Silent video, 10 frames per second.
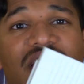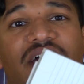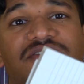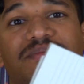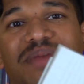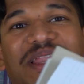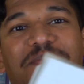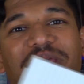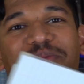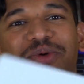have some pen
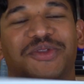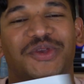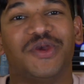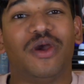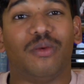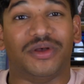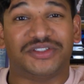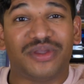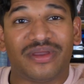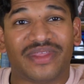and paper on you
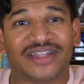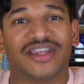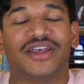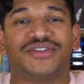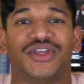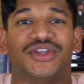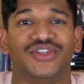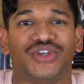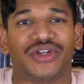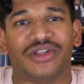whilst doing that so you
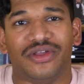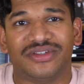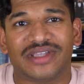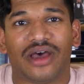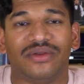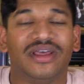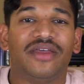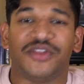can jot notes down.